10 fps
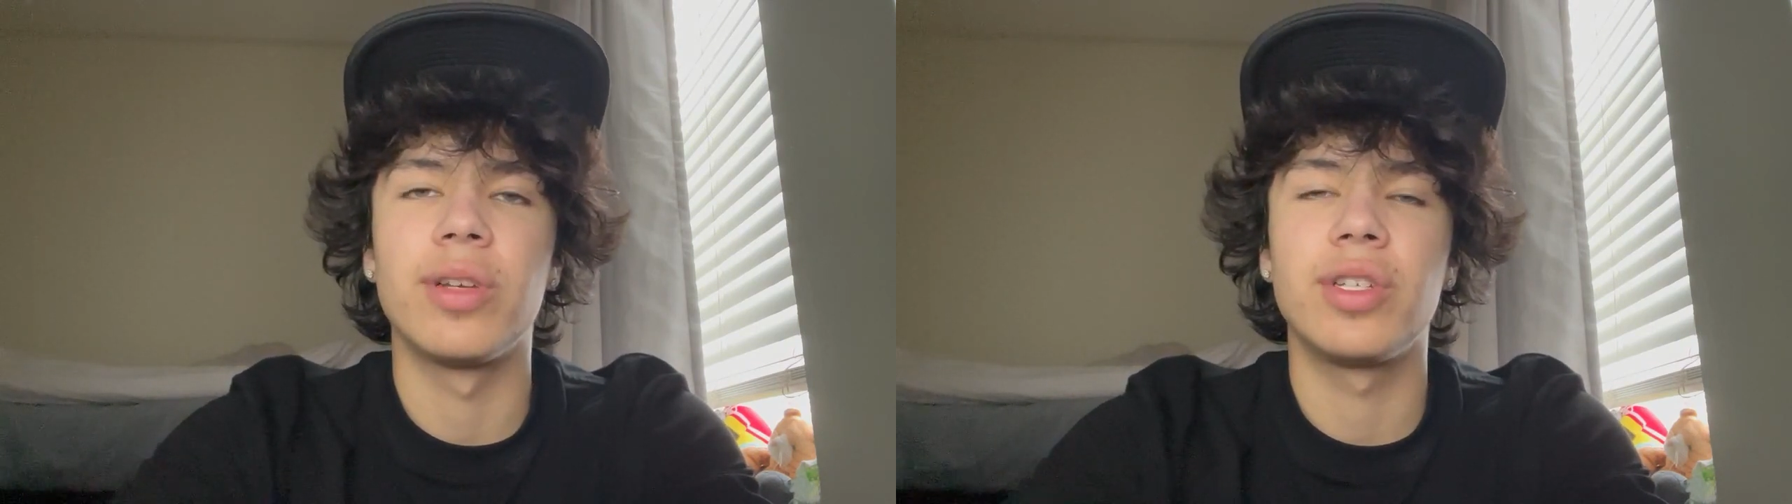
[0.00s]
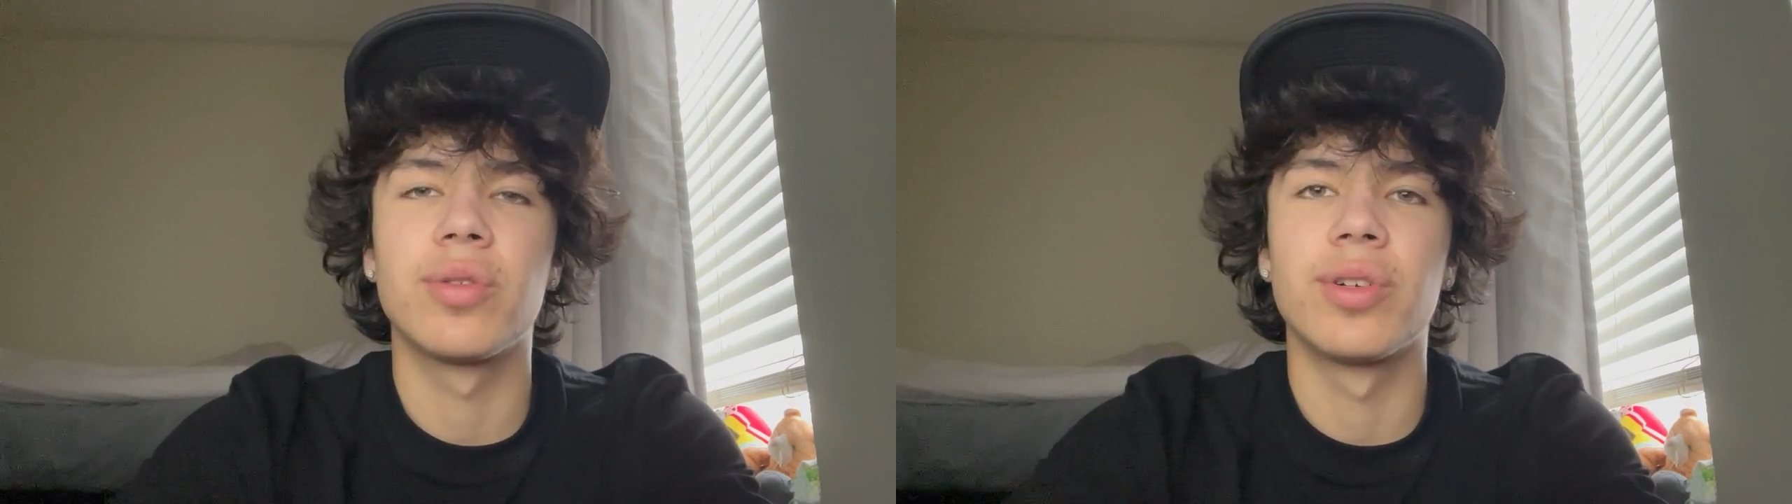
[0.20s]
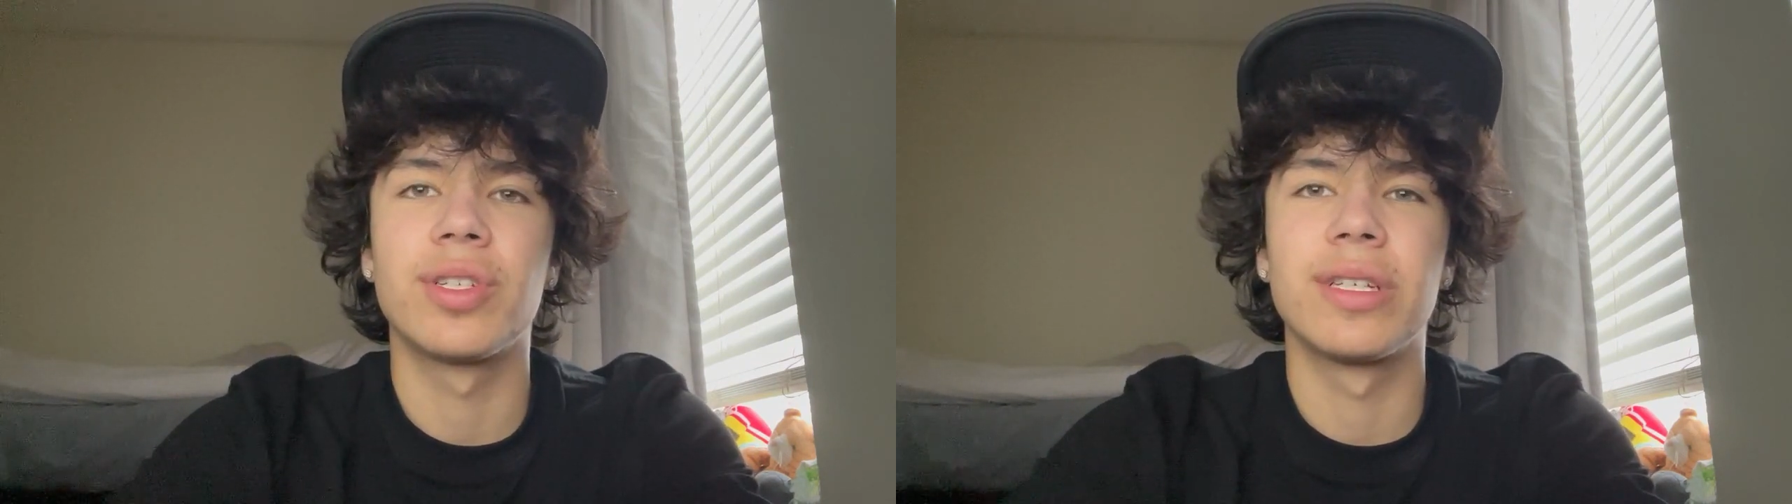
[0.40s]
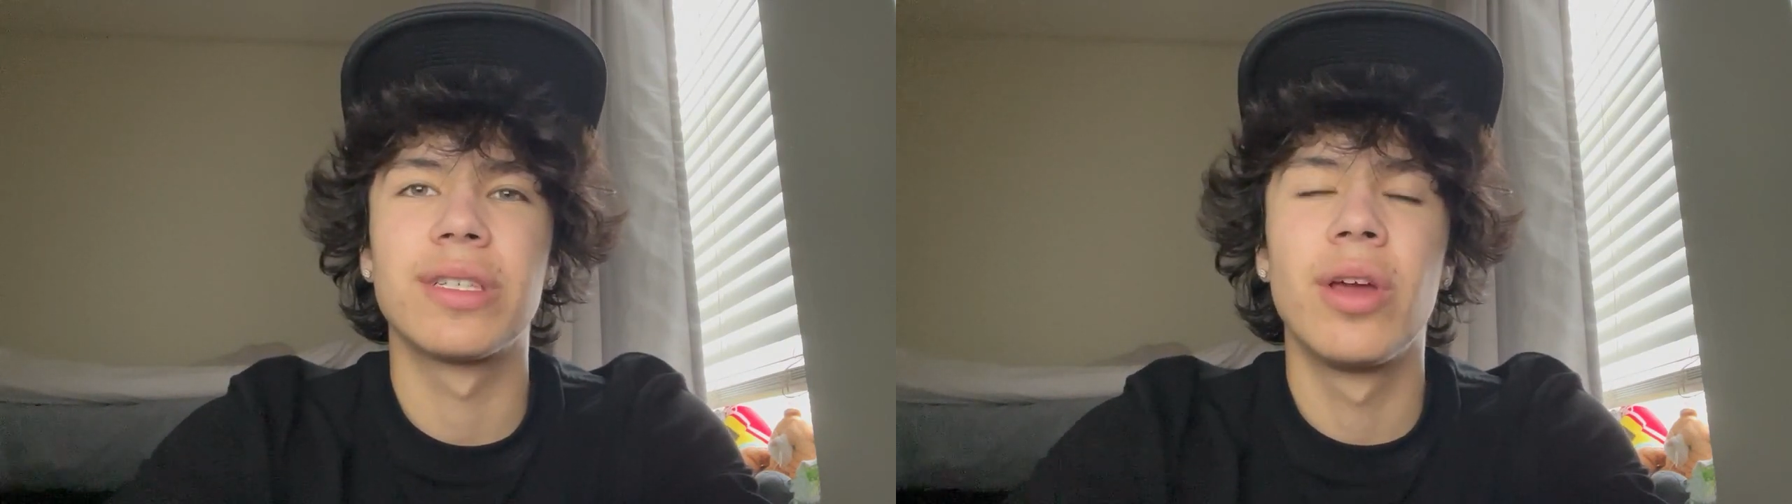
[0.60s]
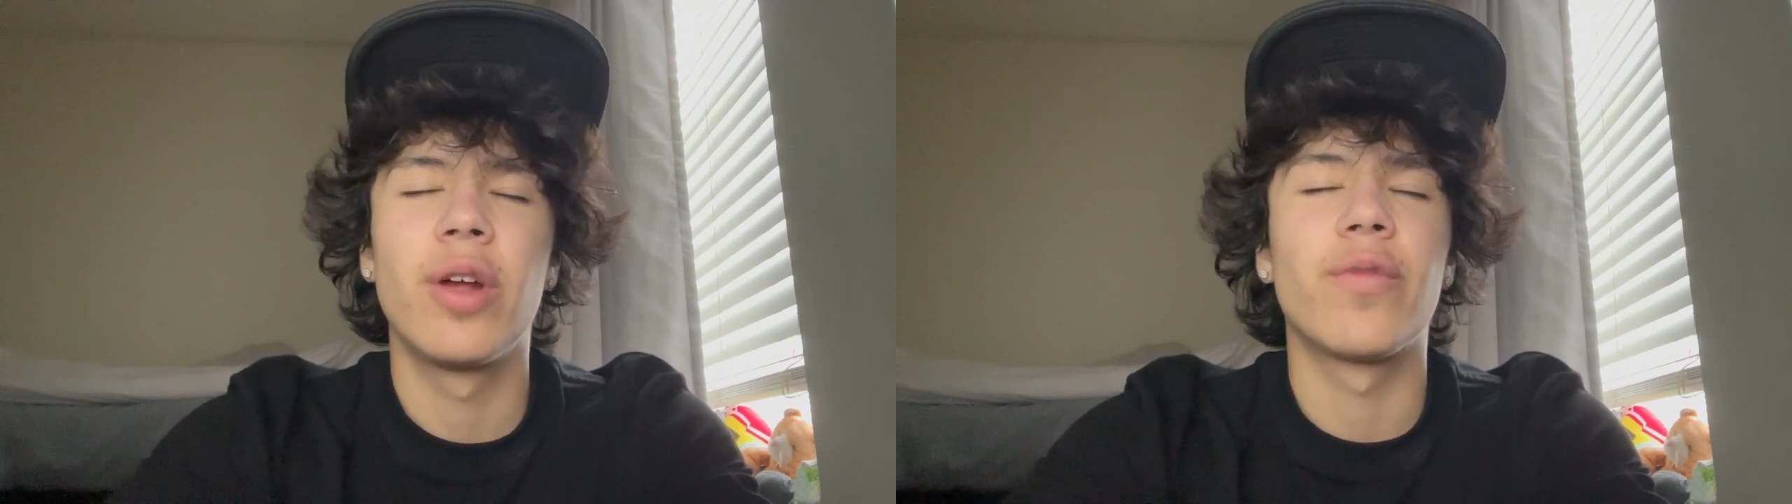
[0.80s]
resources
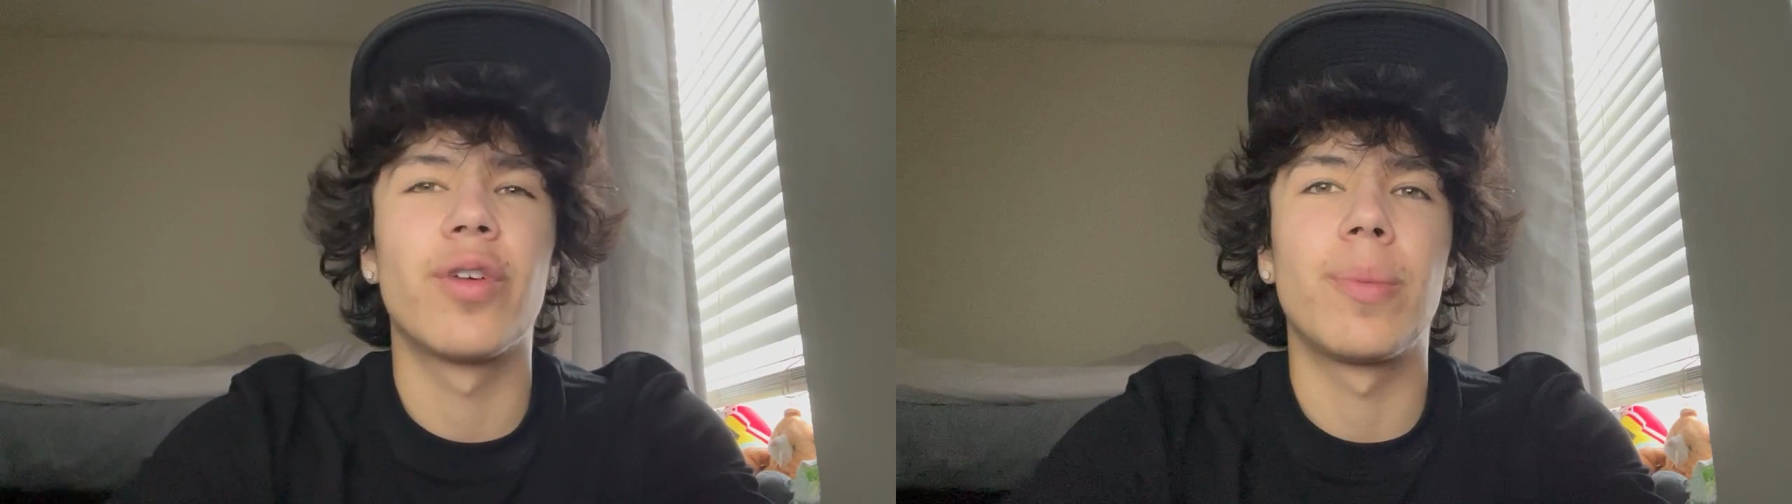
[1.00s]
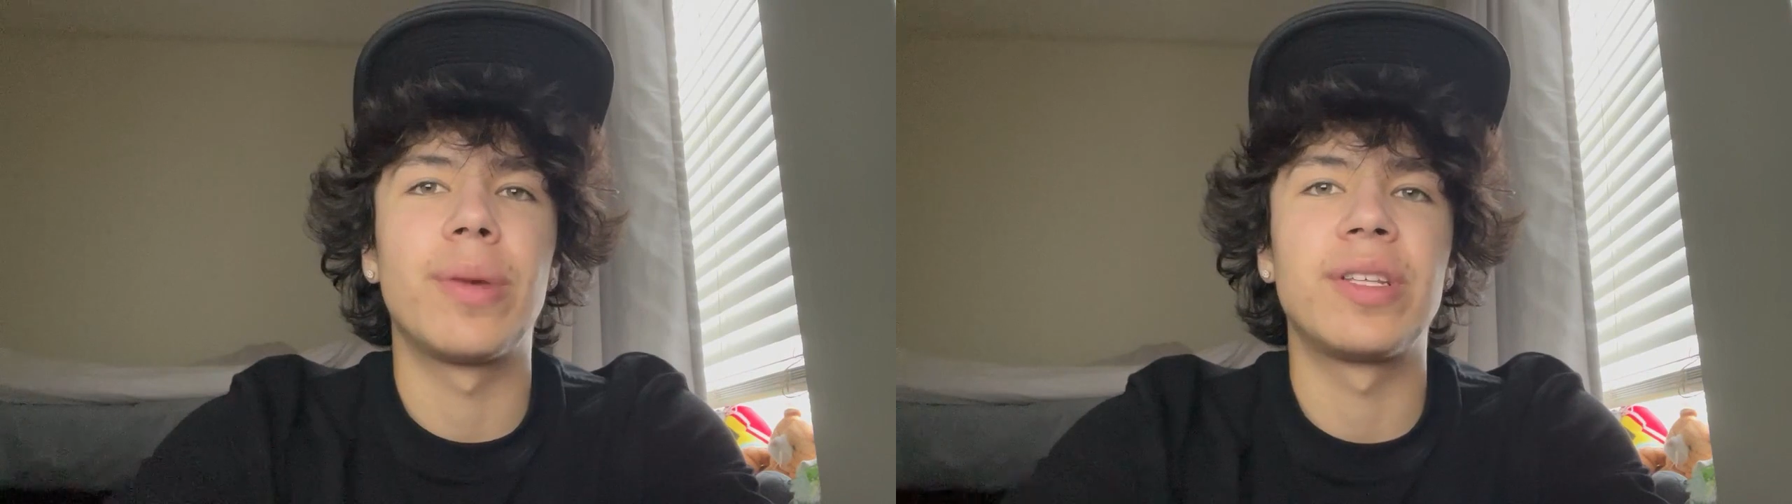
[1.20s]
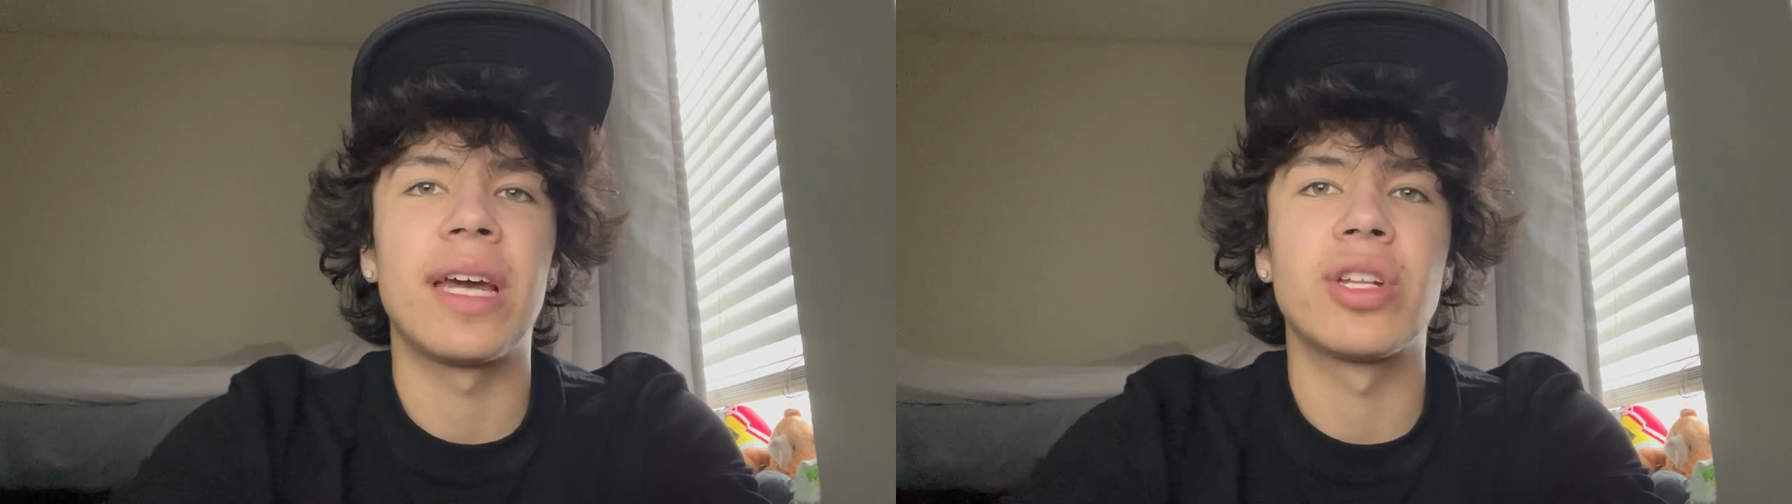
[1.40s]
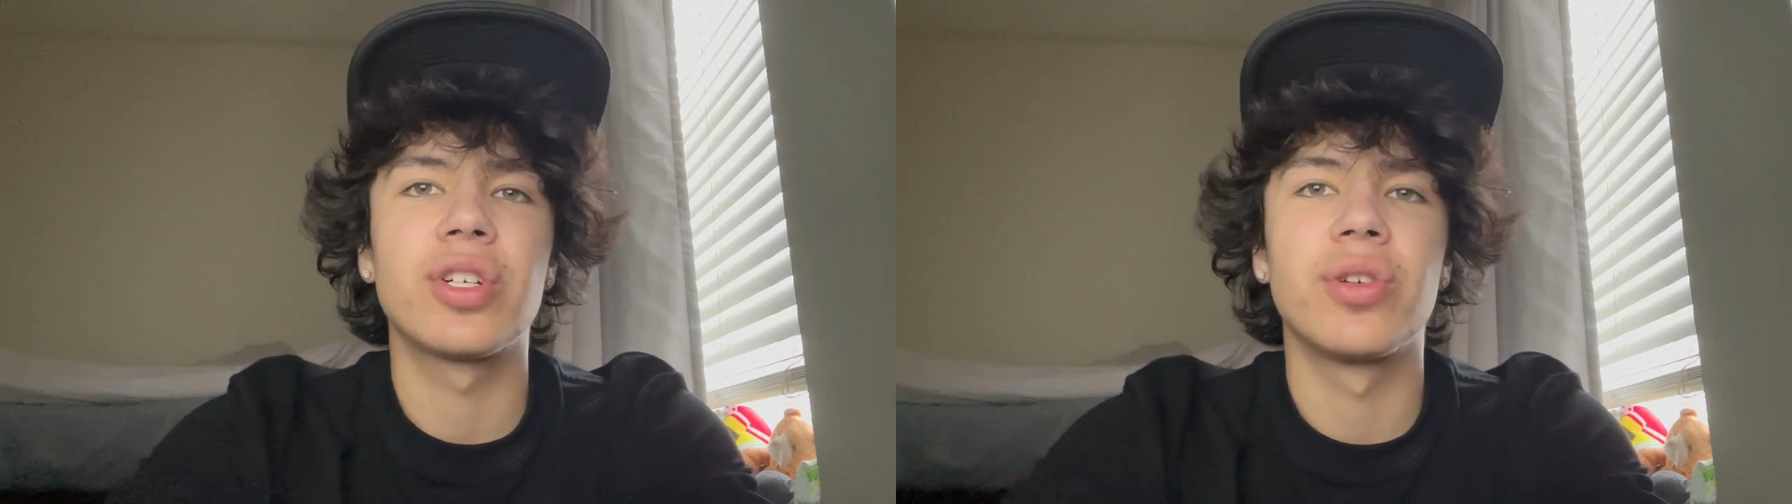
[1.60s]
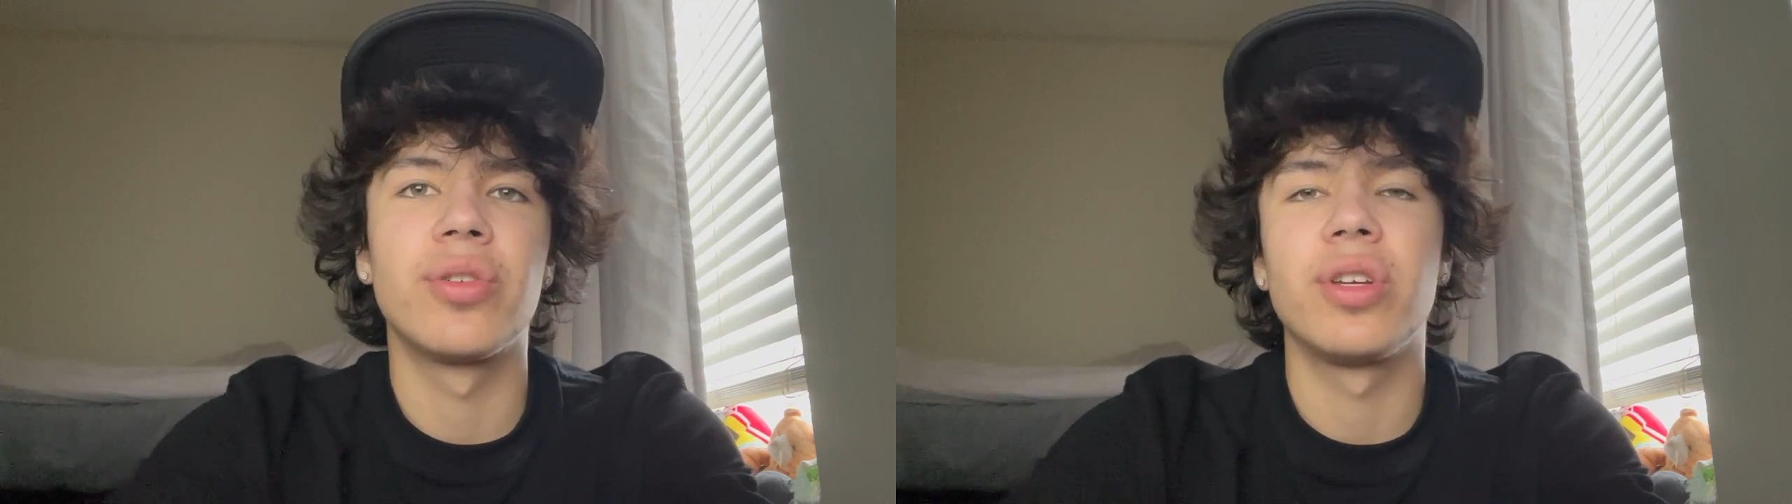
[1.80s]
for a
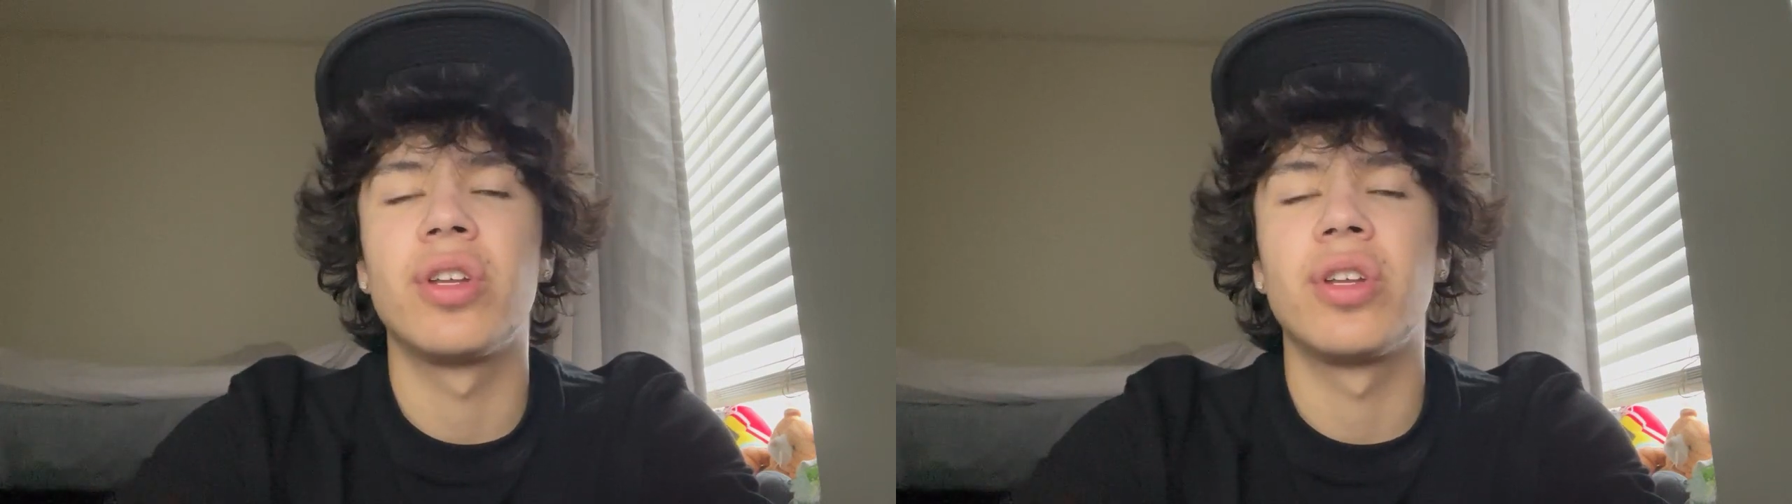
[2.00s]
potential,